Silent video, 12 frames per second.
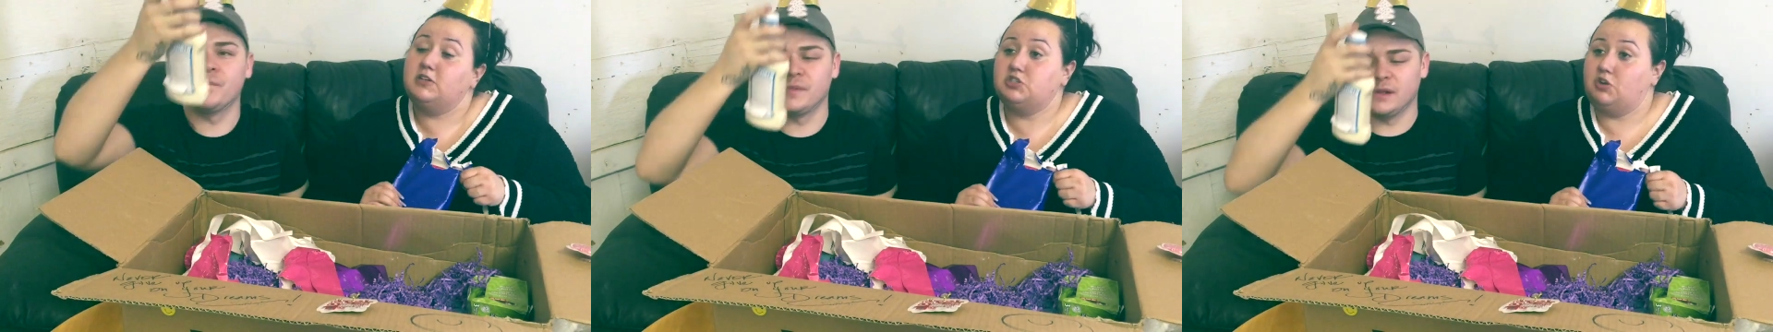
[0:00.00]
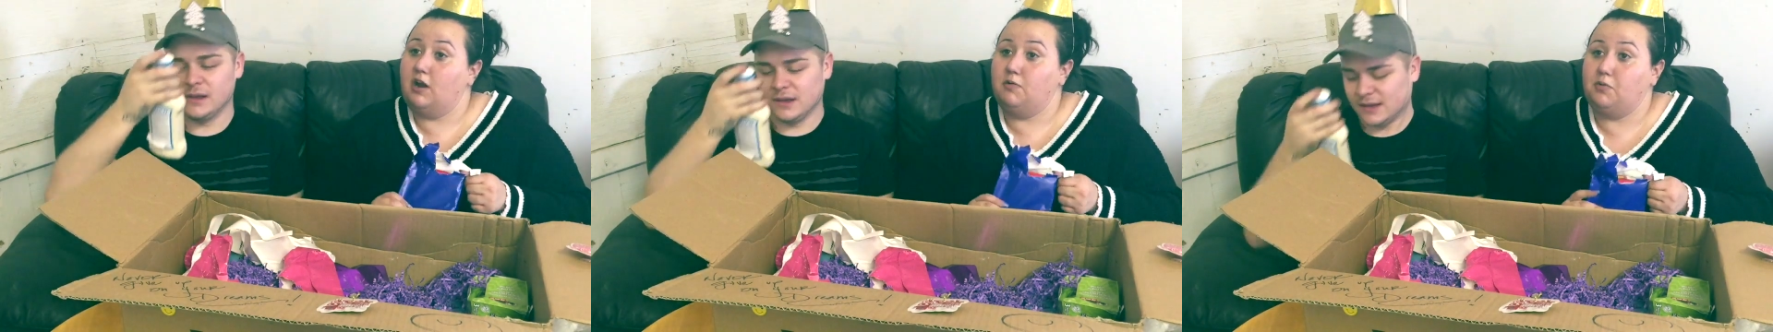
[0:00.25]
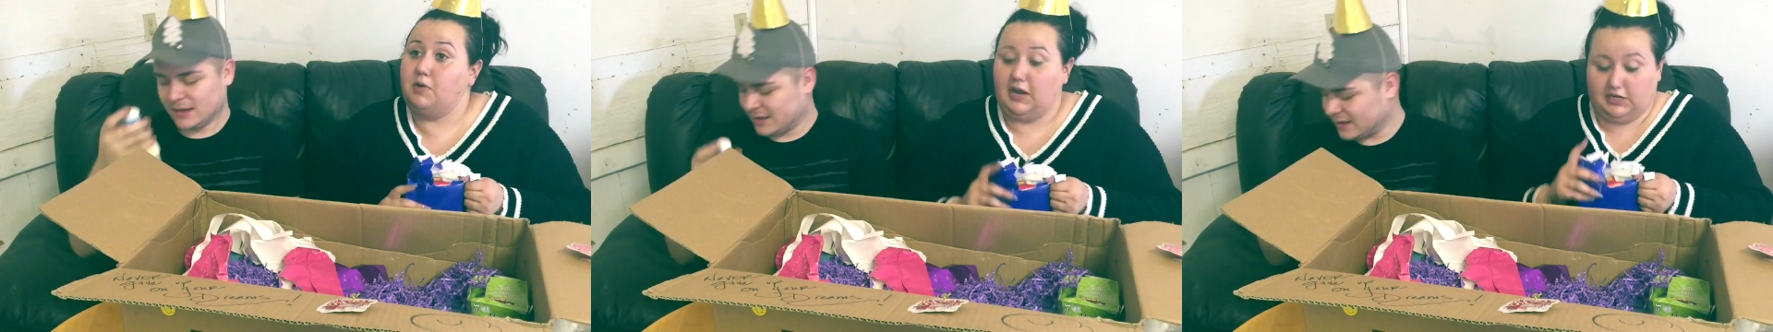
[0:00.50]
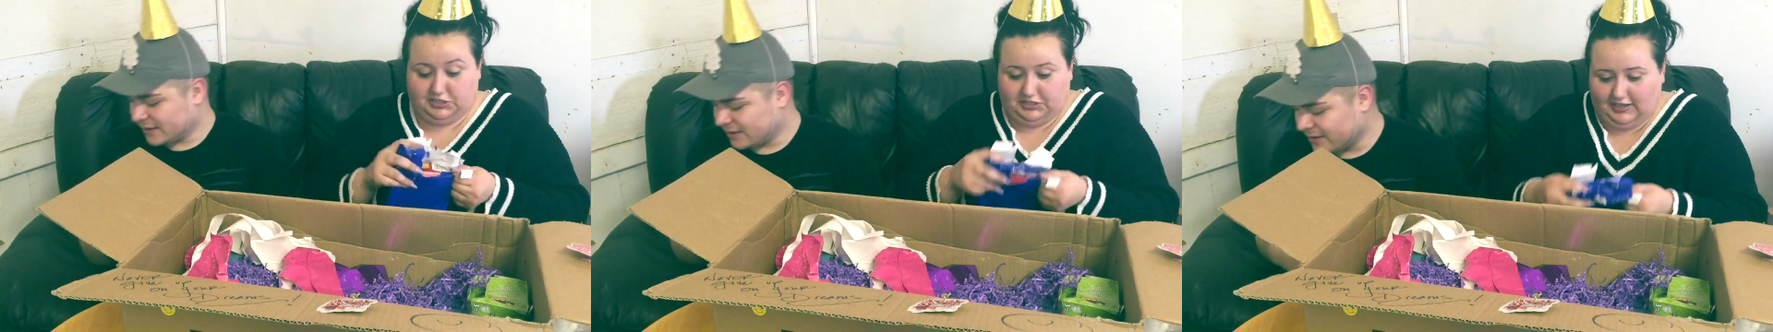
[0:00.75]
Speaker 1: let's try with
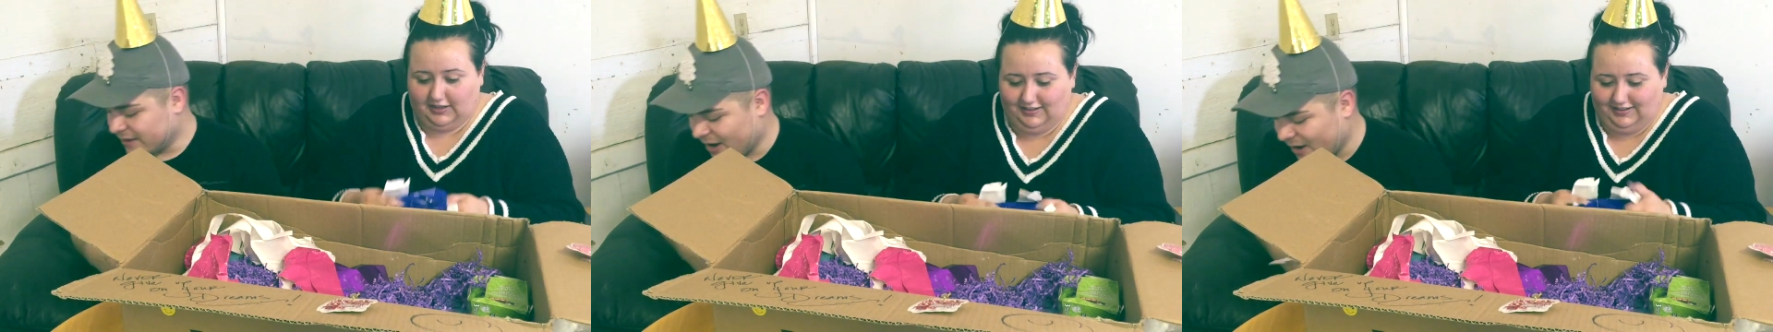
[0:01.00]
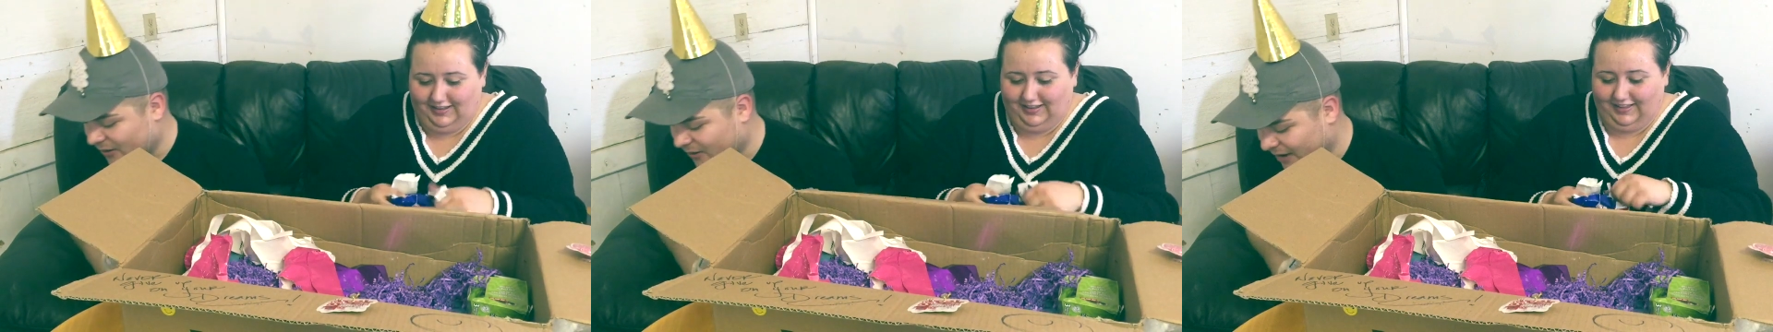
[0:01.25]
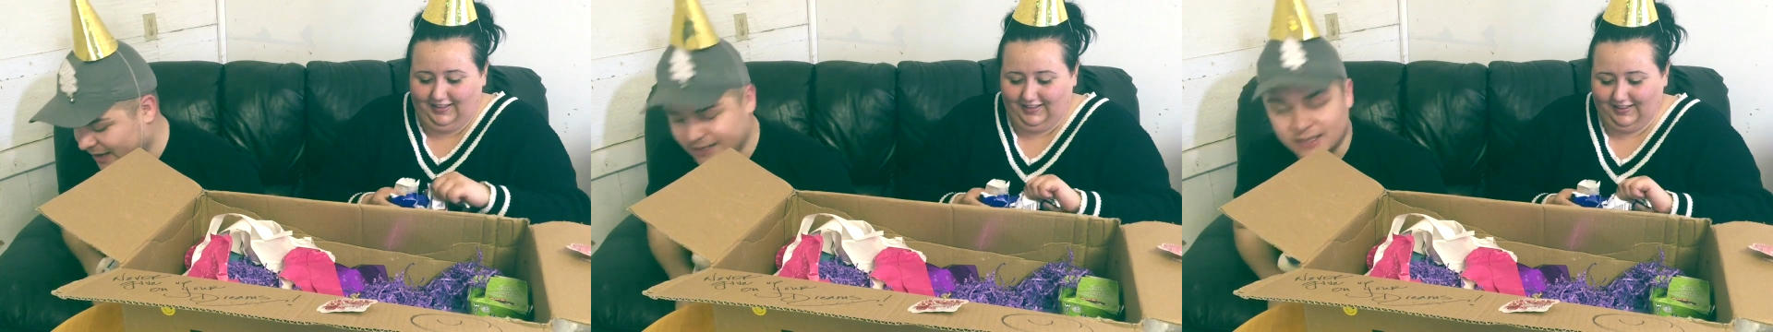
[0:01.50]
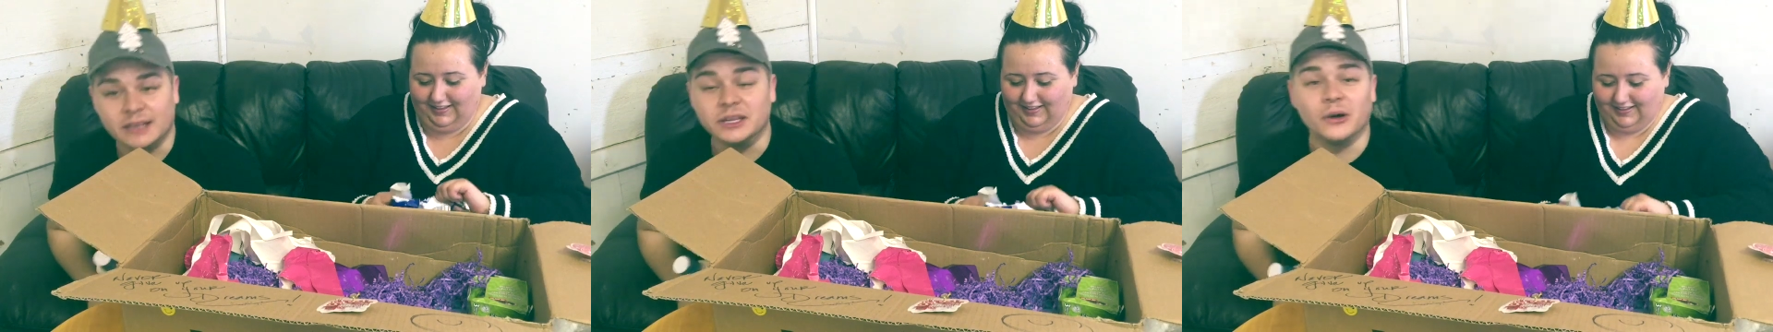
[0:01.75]
ranch.
Speaker 2: Like no,
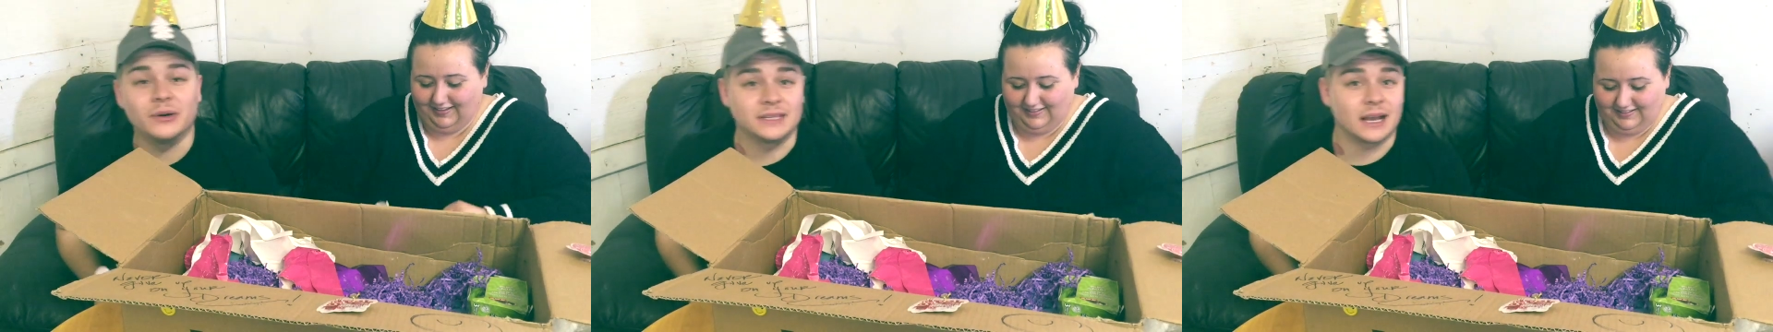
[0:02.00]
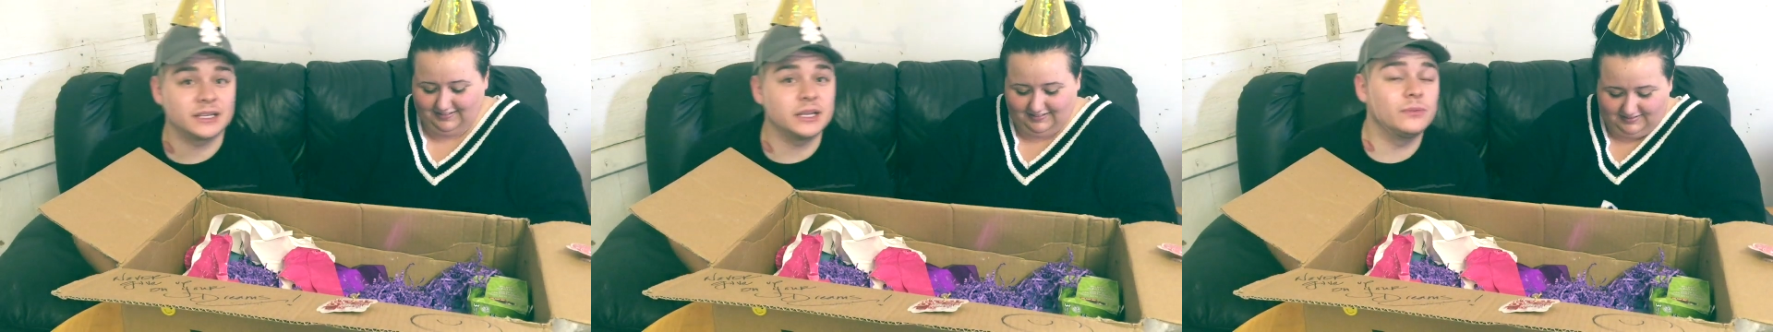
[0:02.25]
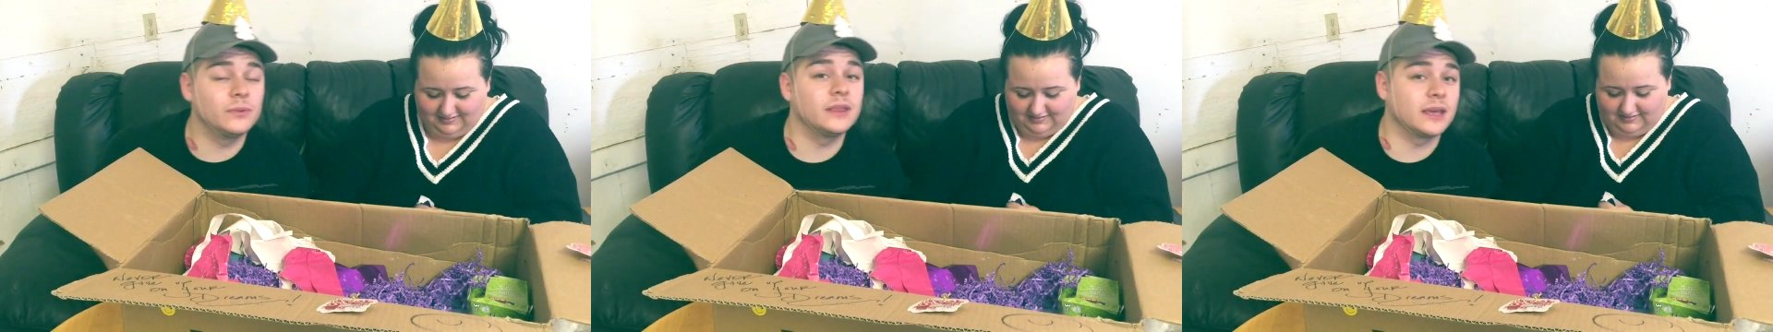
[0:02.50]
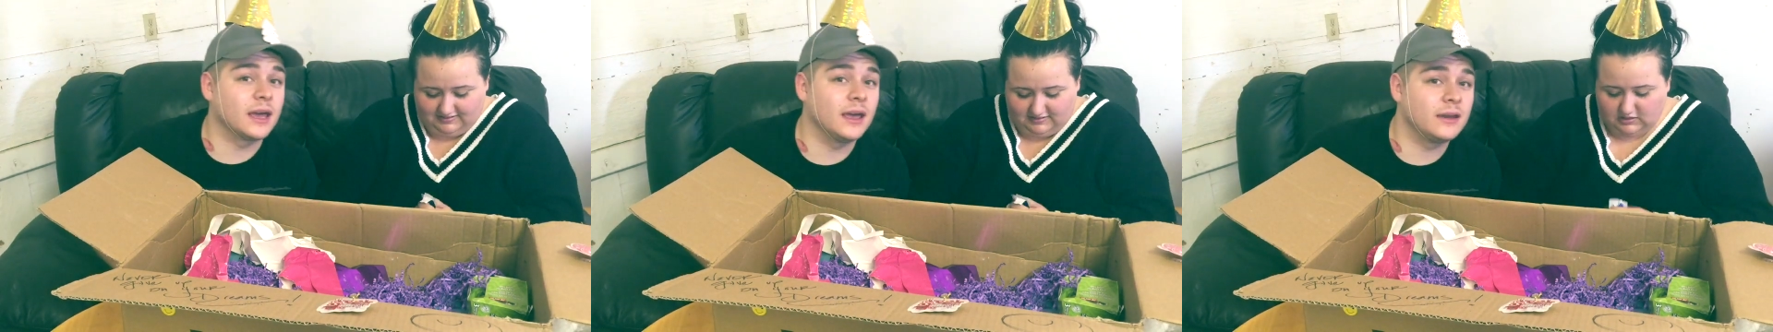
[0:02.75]
it's actually
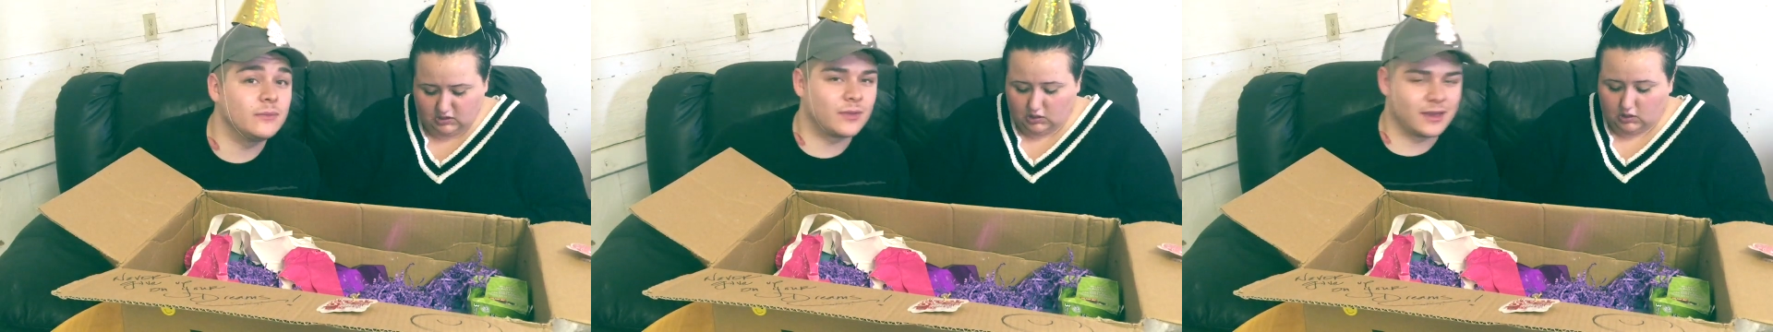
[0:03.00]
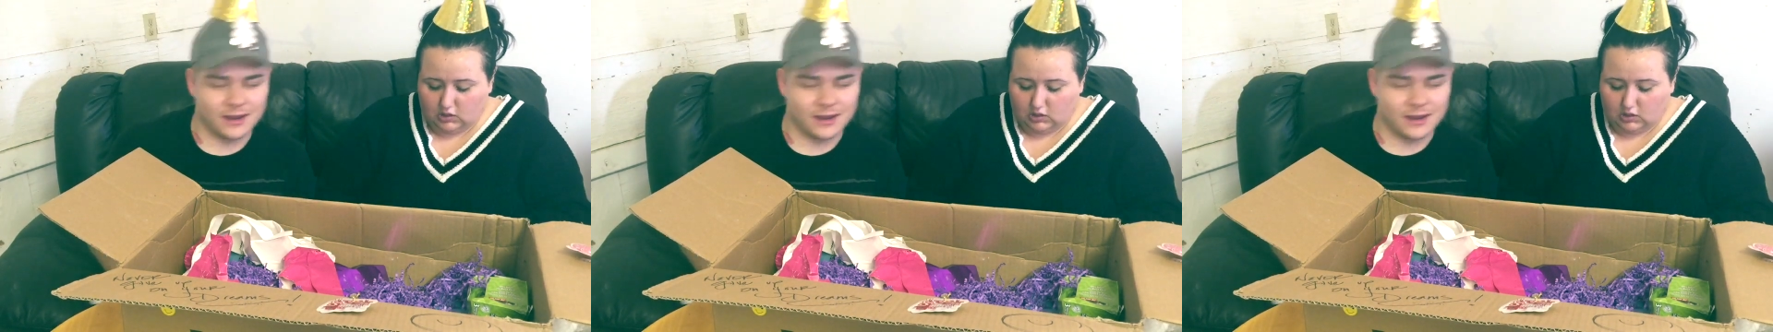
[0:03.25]
really good. I'm